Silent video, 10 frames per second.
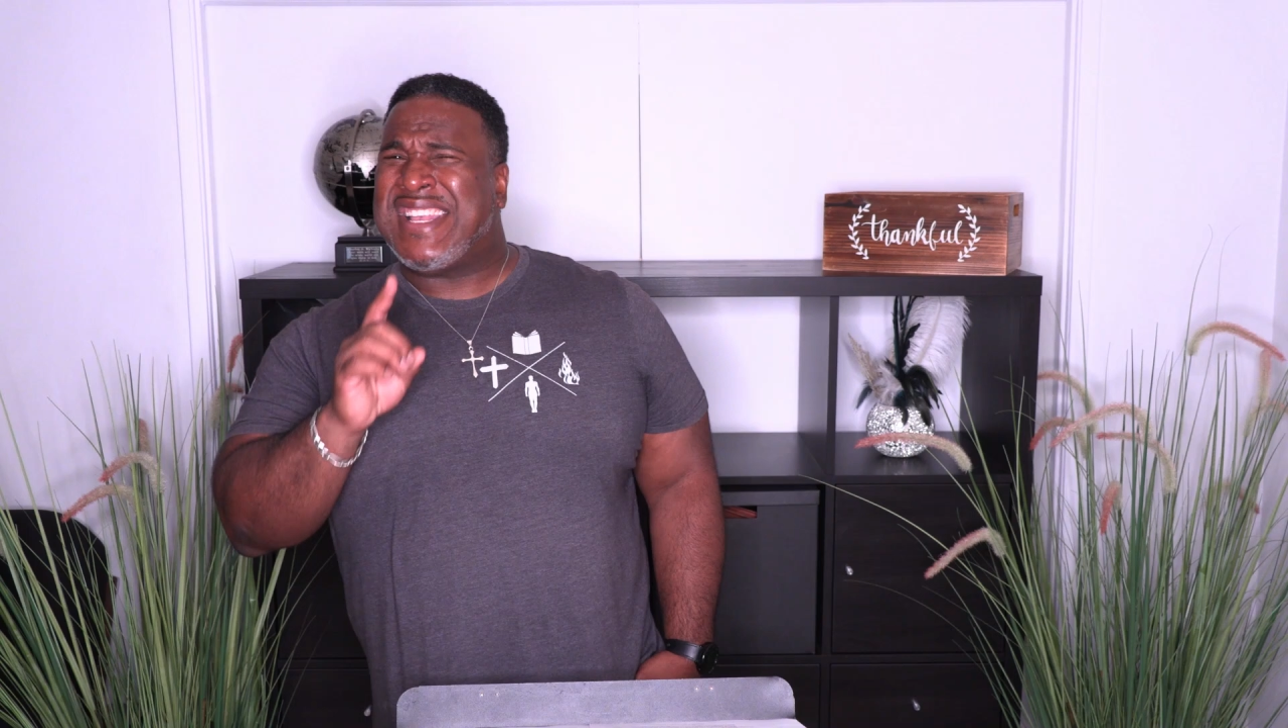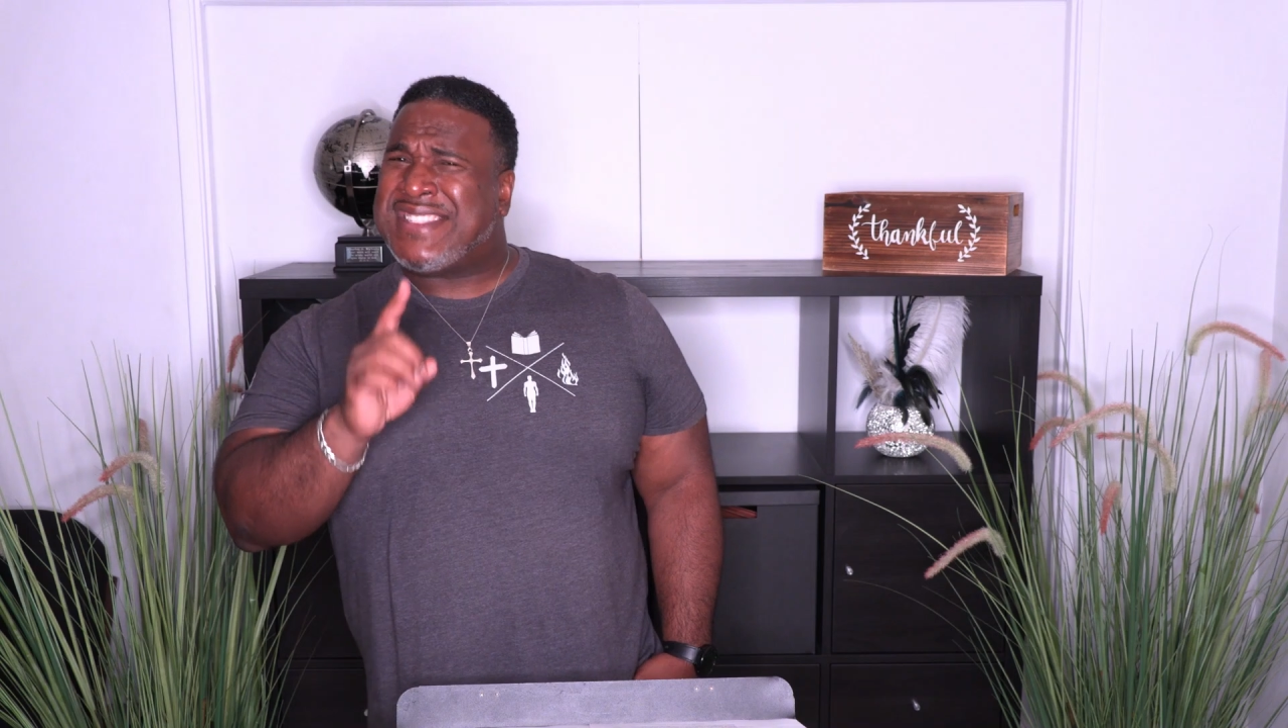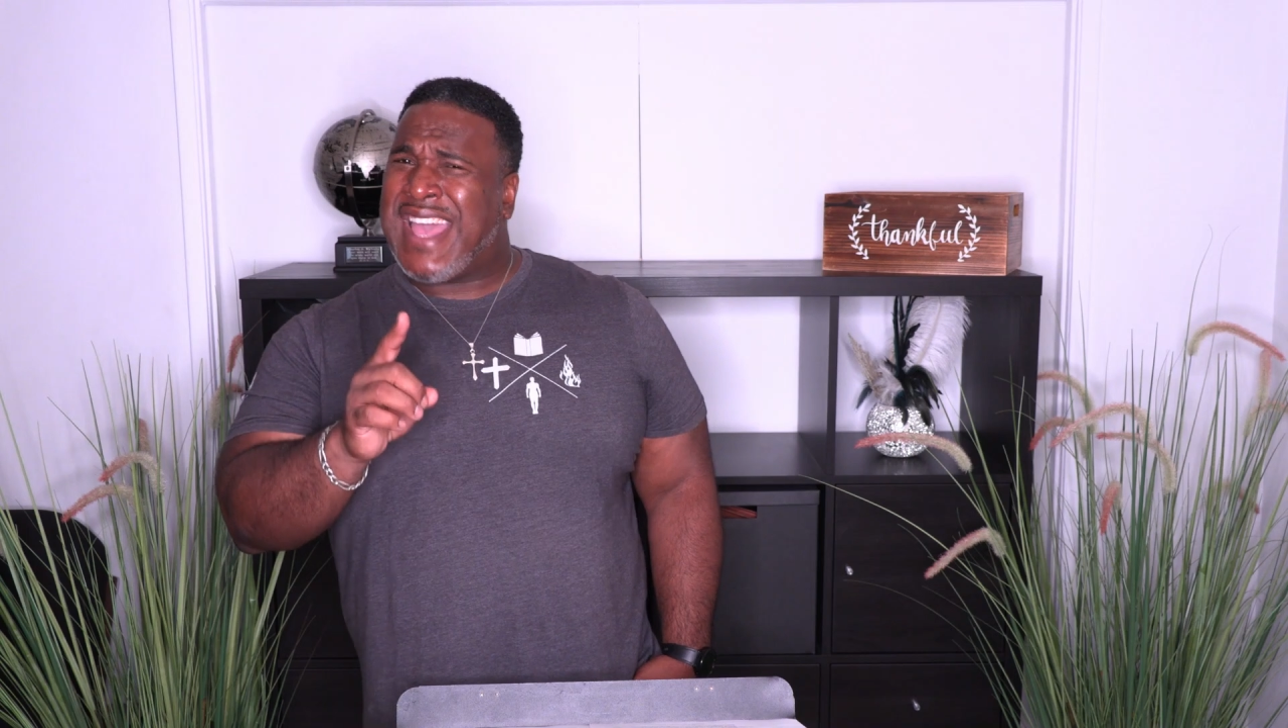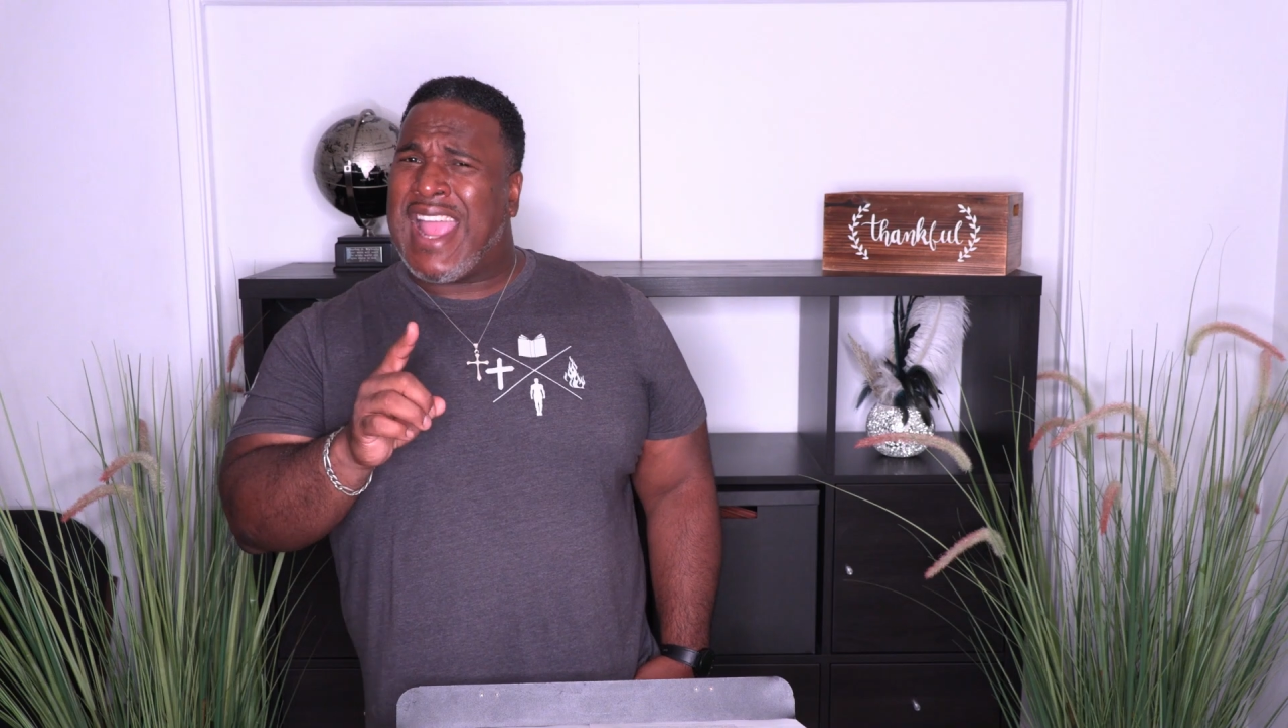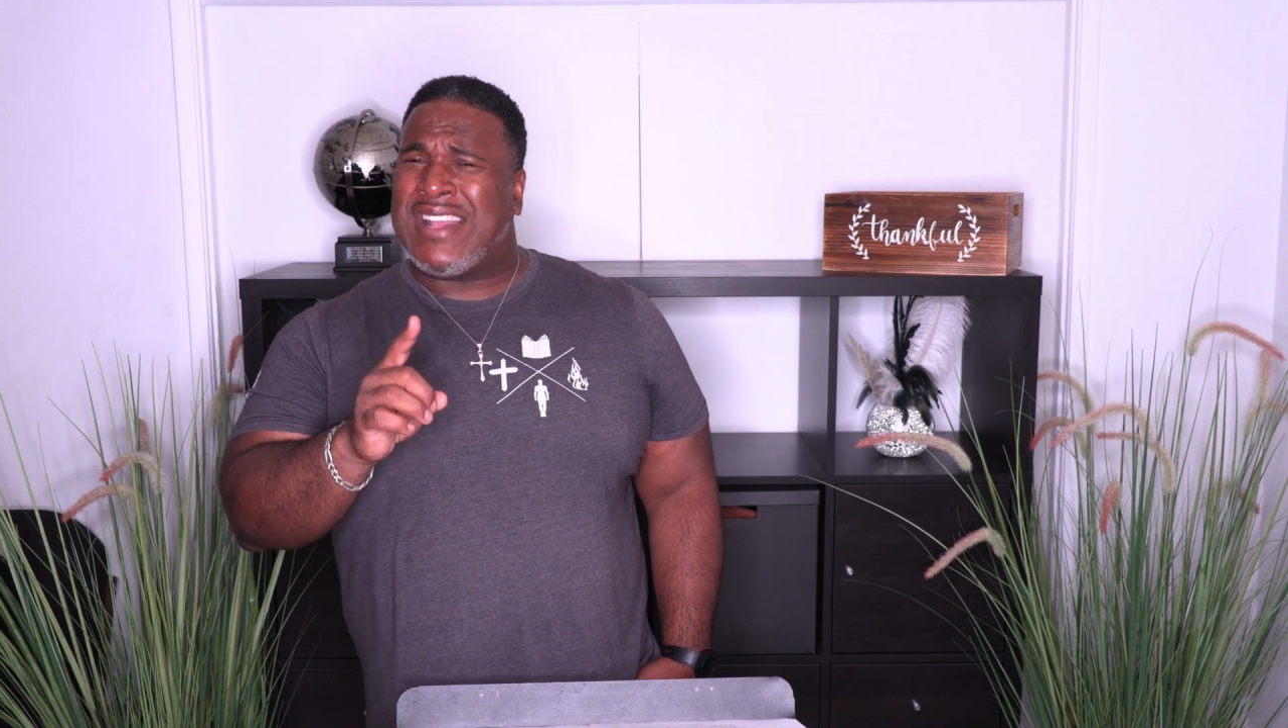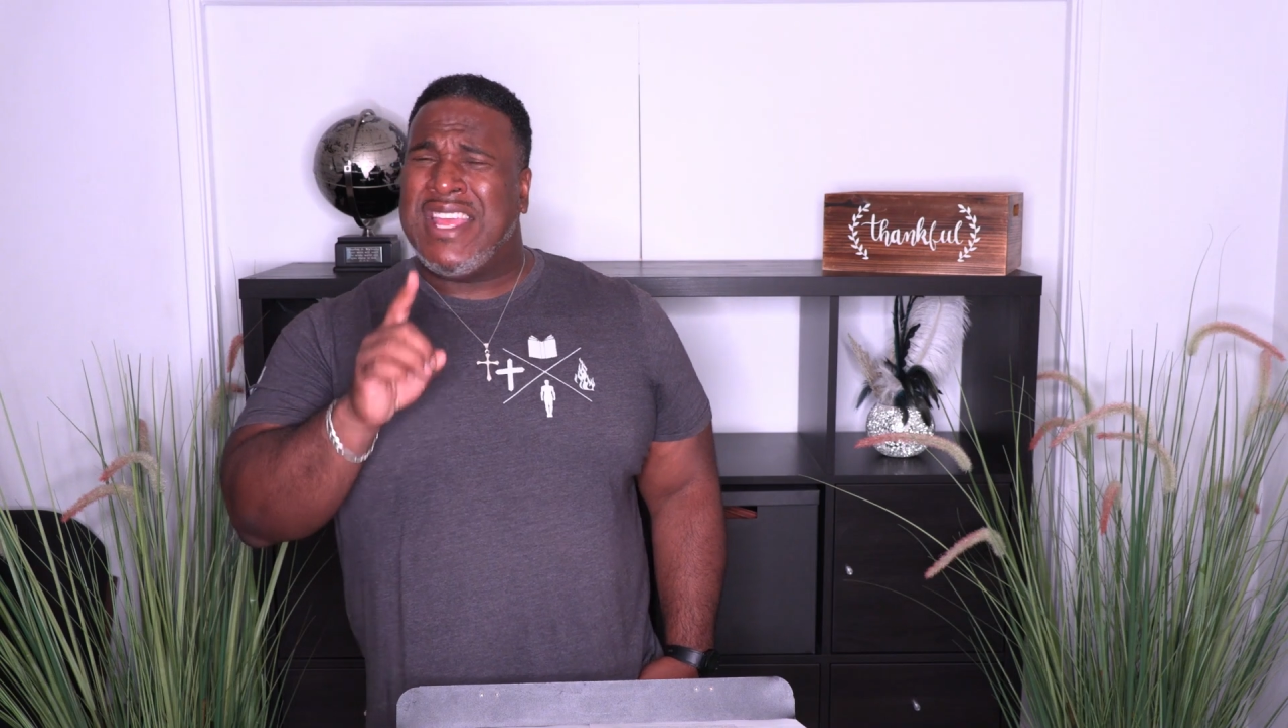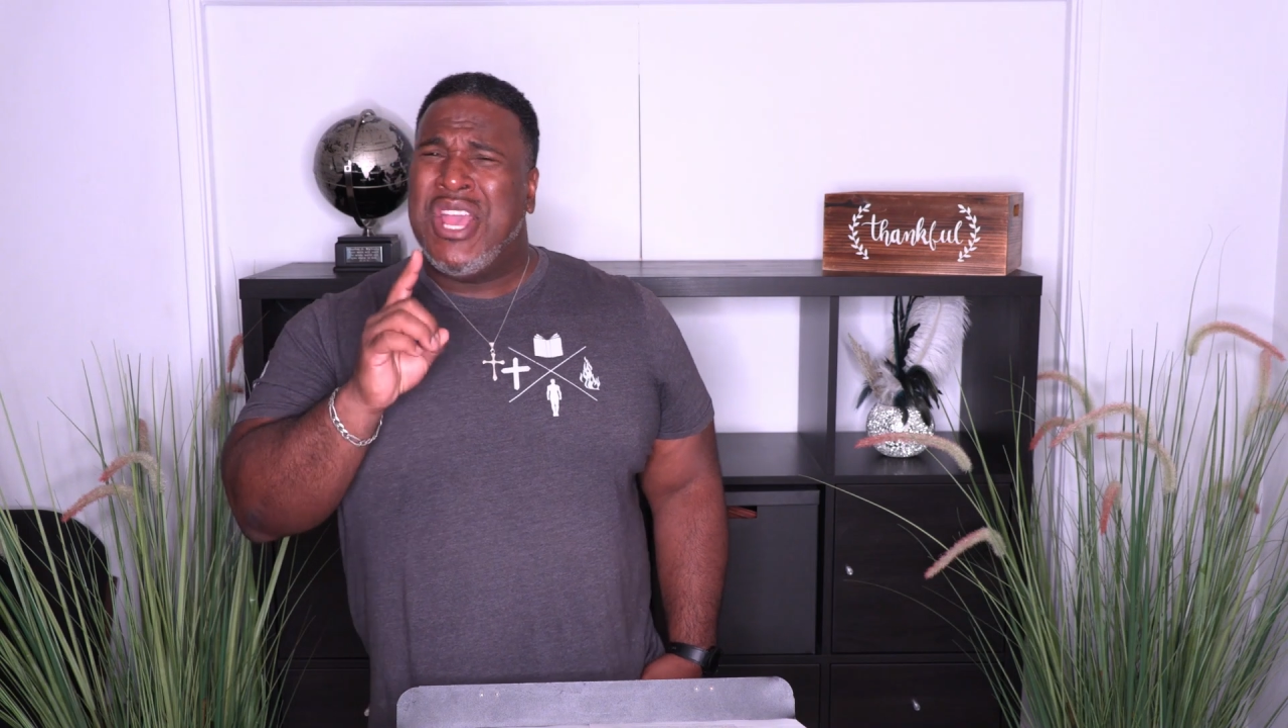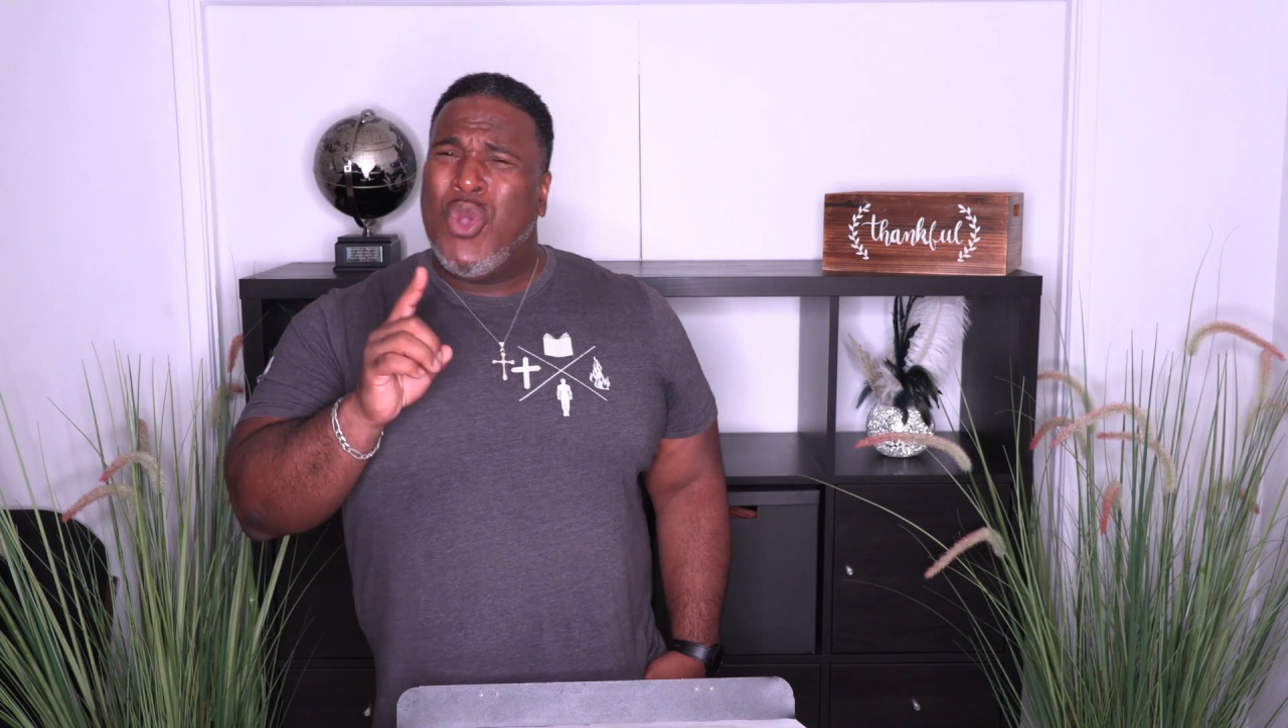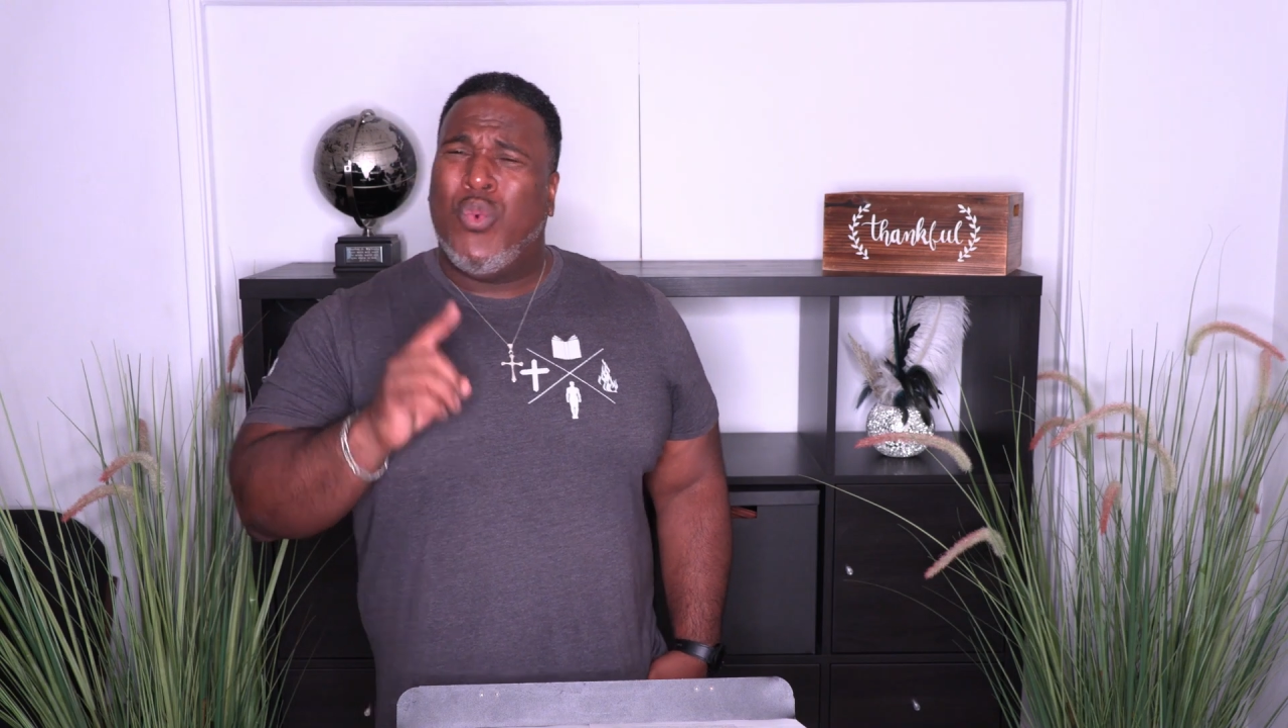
exactly